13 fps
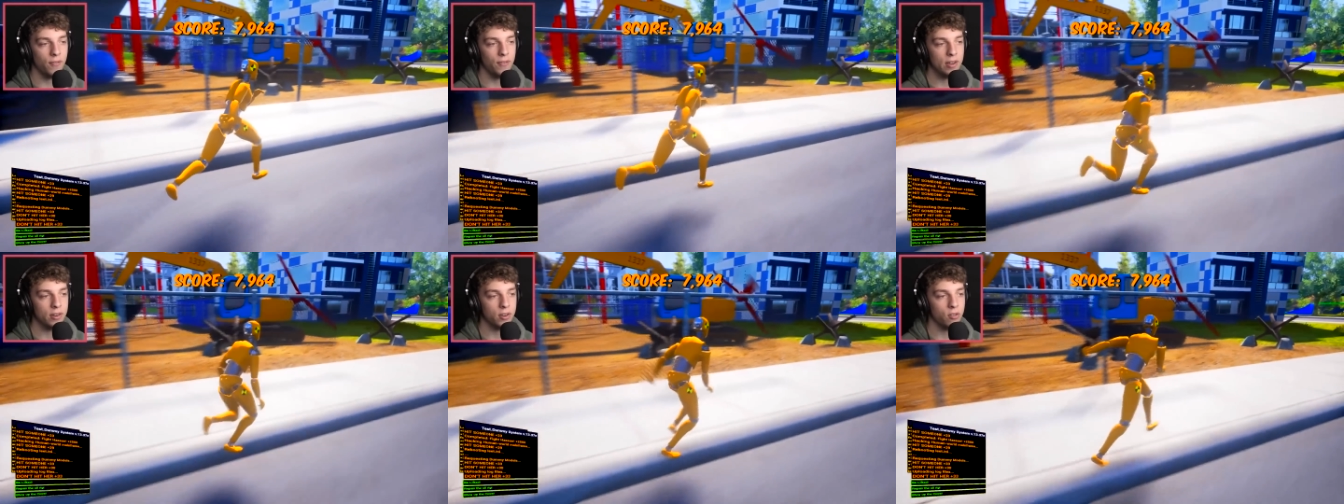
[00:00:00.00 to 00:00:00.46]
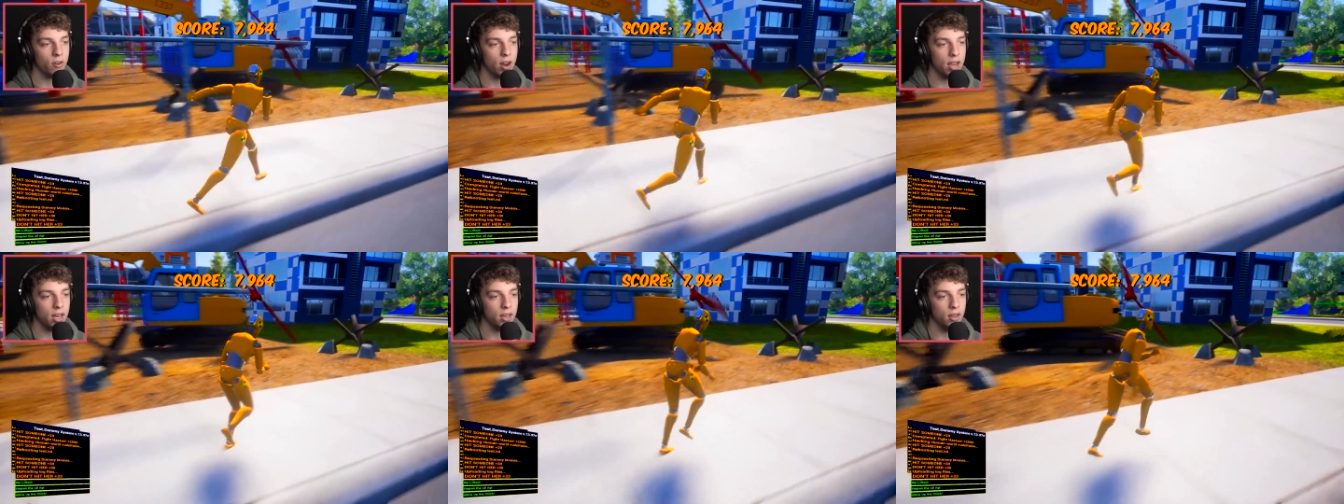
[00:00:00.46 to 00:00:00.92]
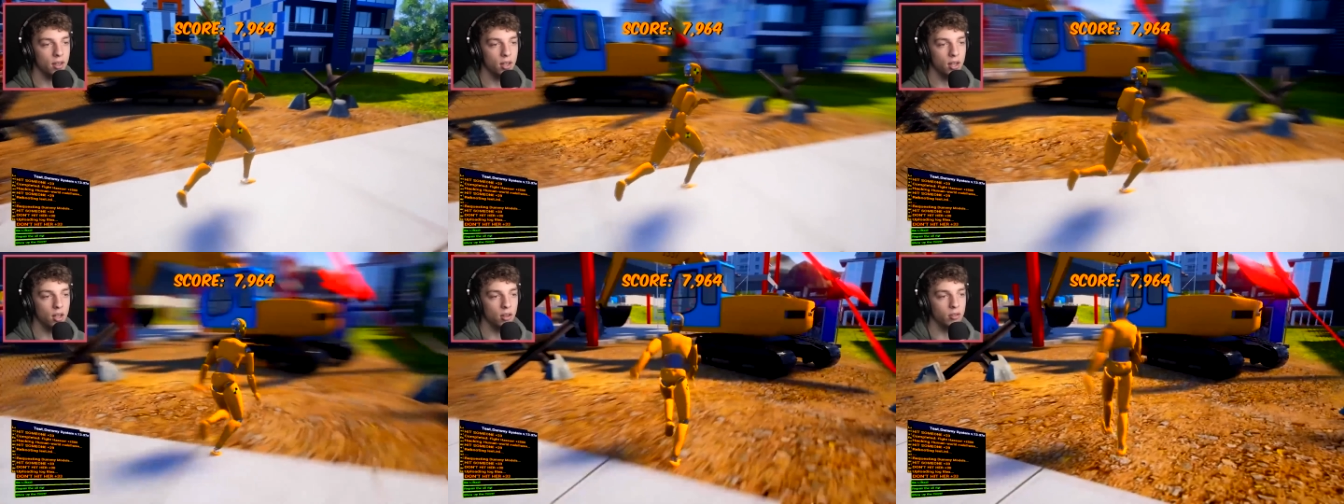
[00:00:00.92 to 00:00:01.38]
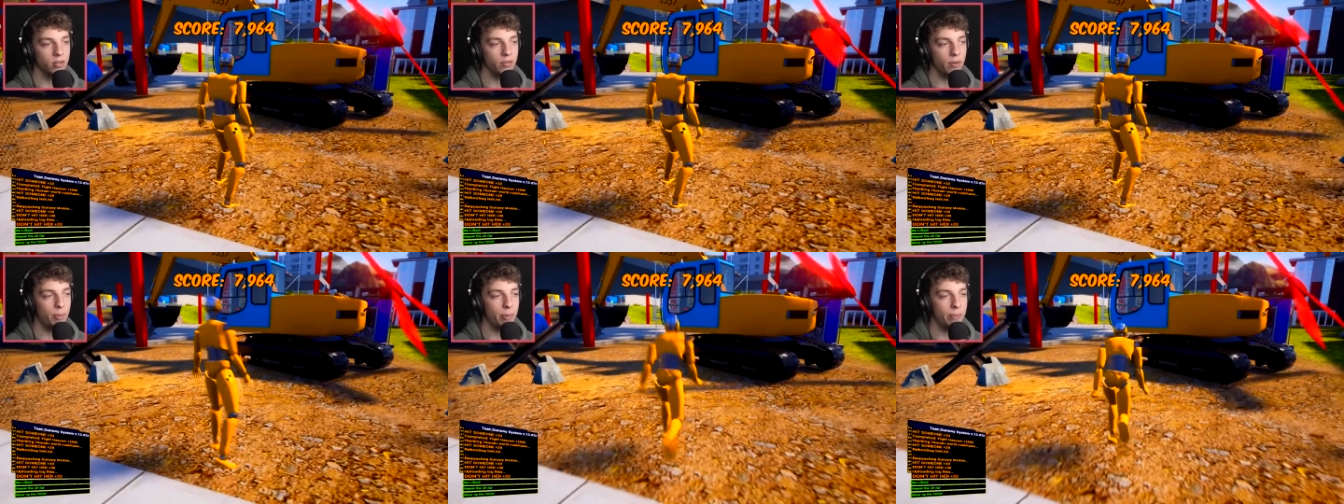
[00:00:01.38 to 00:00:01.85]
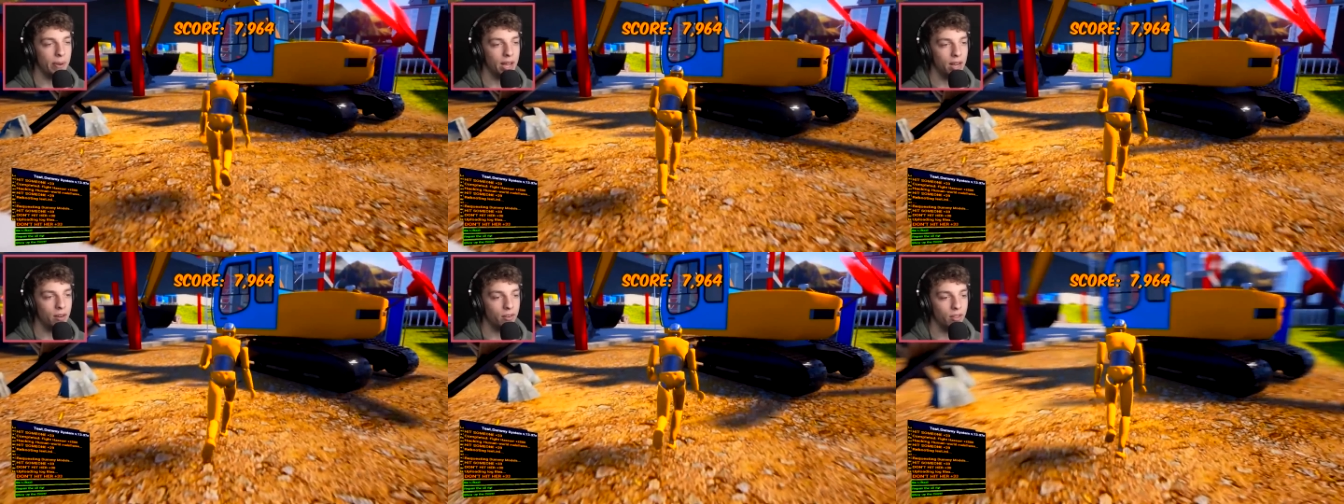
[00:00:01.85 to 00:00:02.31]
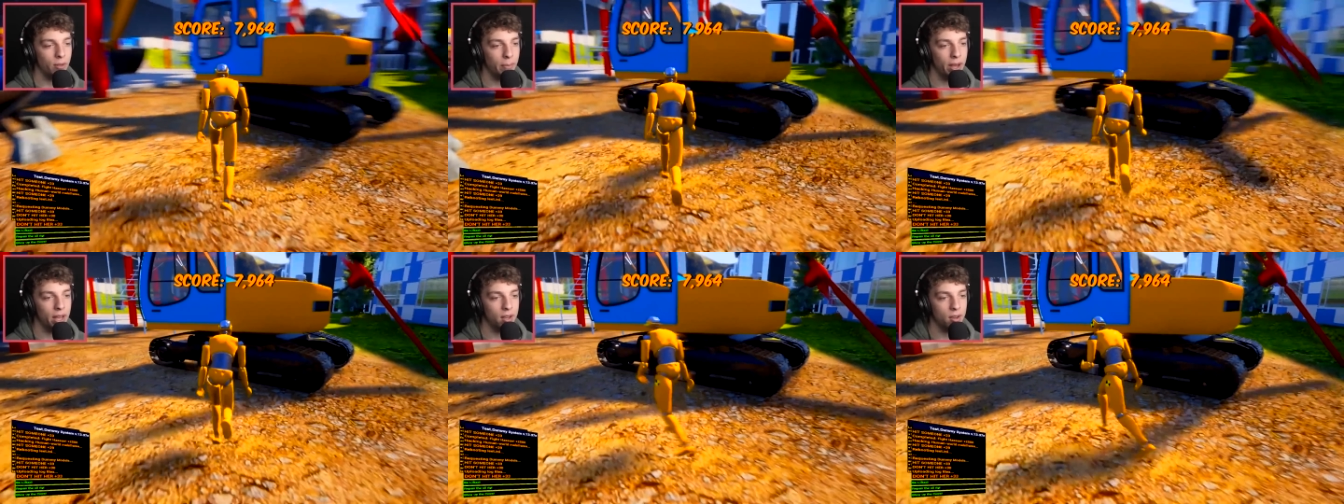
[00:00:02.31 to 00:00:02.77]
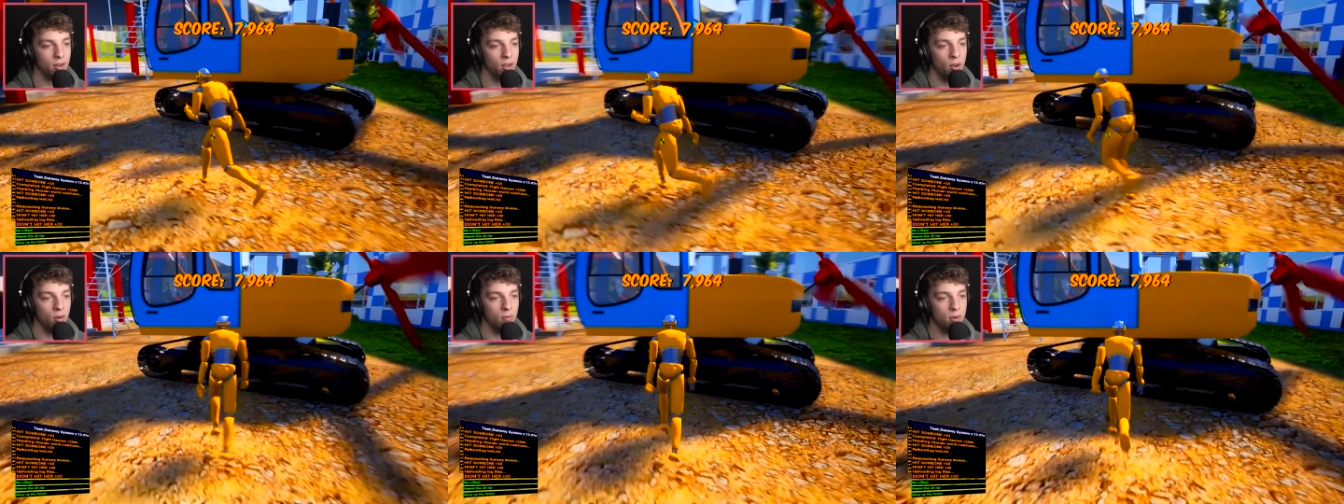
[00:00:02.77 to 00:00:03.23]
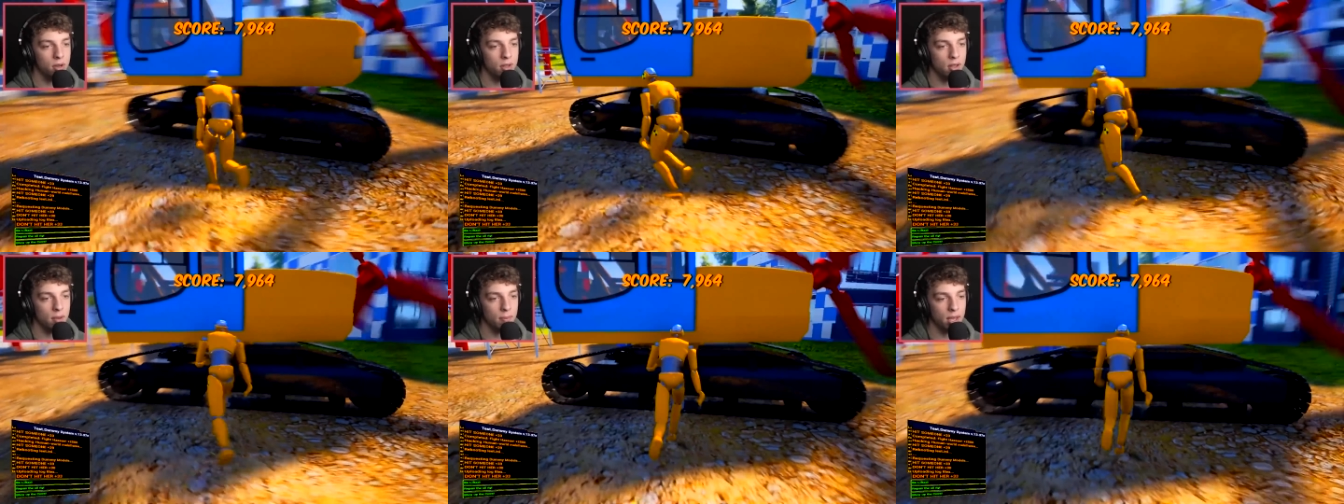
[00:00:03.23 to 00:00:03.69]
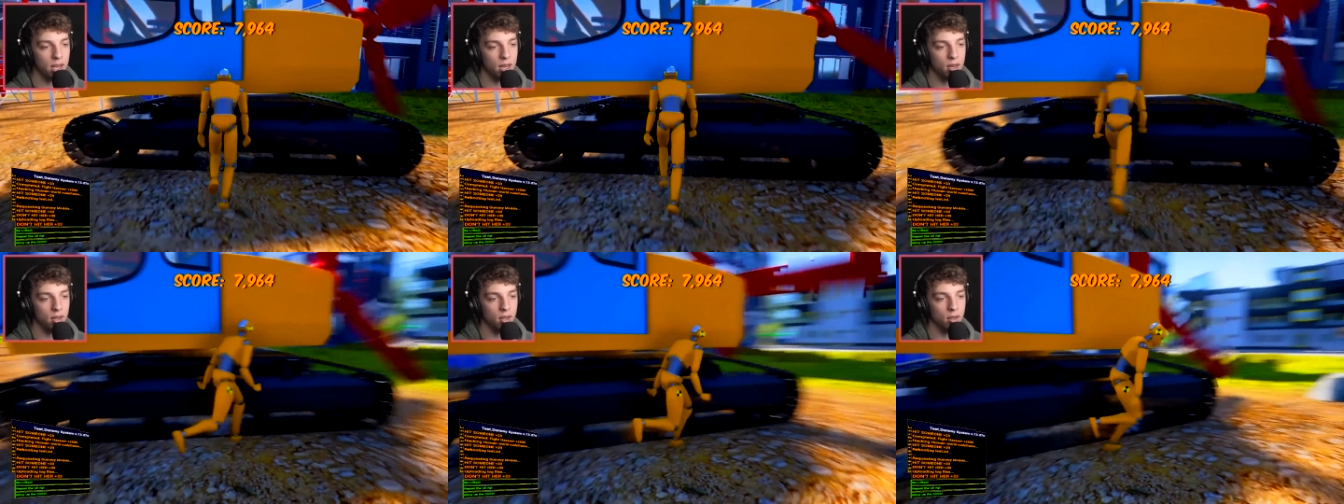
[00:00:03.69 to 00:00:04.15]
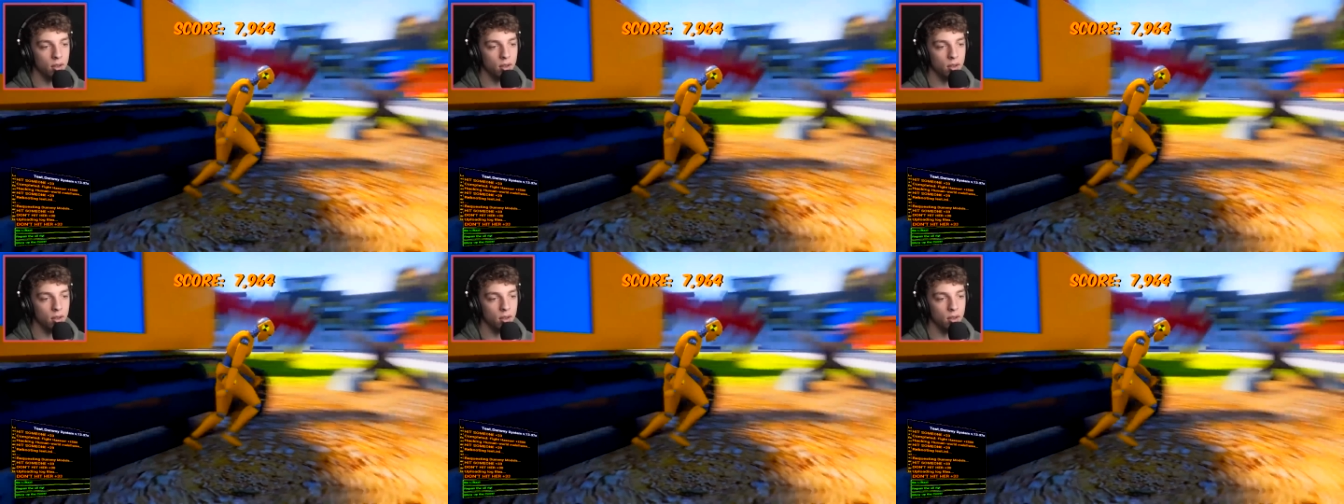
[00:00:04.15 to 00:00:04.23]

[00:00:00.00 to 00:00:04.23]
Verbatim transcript: I found a crane with a propeller on the back. What does it mean?